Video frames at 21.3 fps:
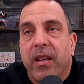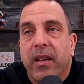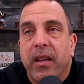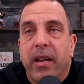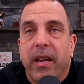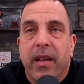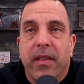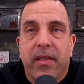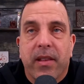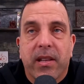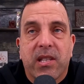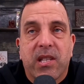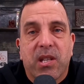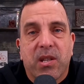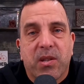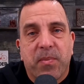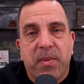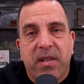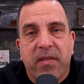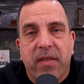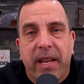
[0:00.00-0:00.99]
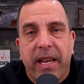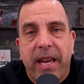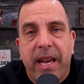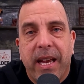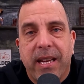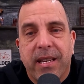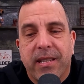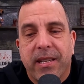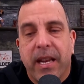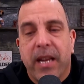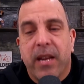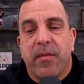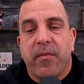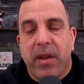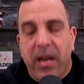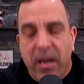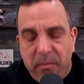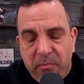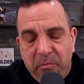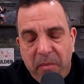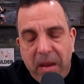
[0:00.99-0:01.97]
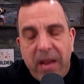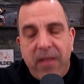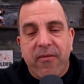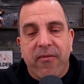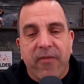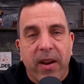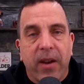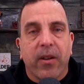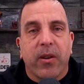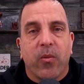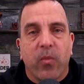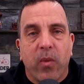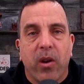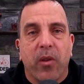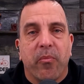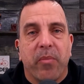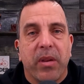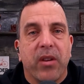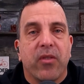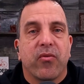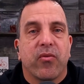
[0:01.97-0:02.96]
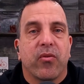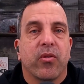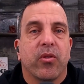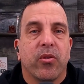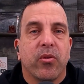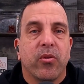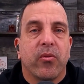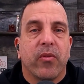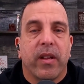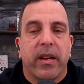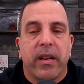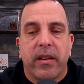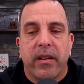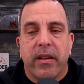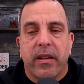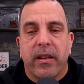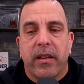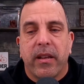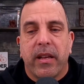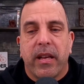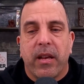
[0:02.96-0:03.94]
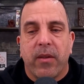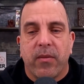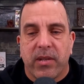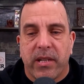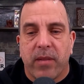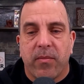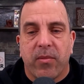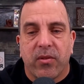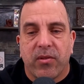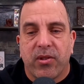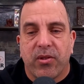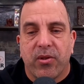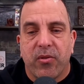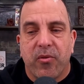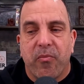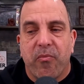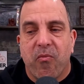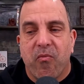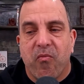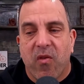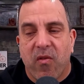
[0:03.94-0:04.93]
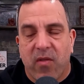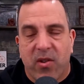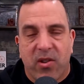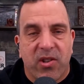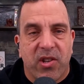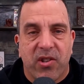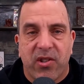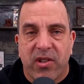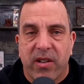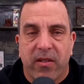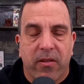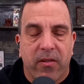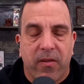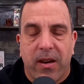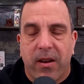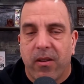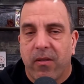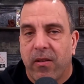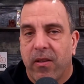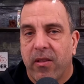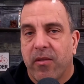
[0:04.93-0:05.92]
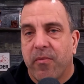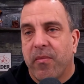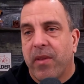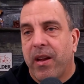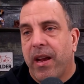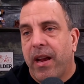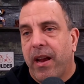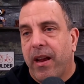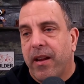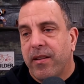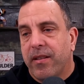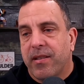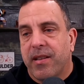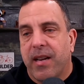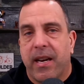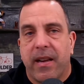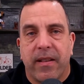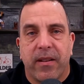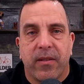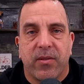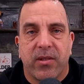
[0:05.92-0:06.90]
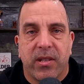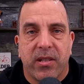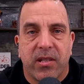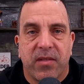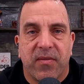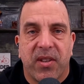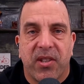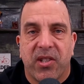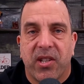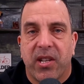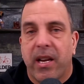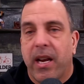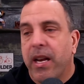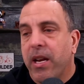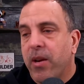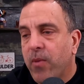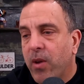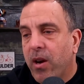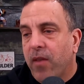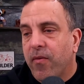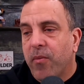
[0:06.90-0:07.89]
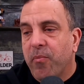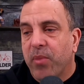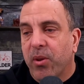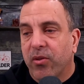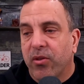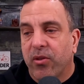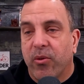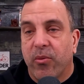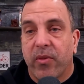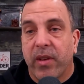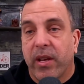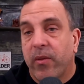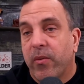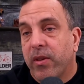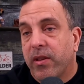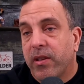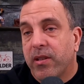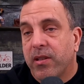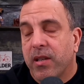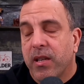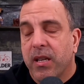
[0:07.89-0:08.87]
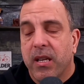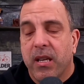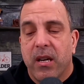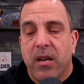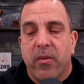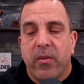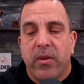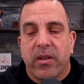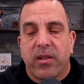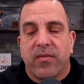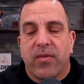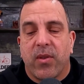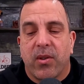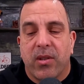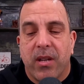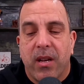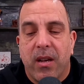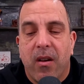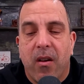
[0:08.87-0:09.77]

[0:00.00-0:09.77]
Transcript: In this specific case, it may very well be true that he was able to reverse engineer their algorithm and decided that it was insufficient, and he went off and built a new thing with his folks.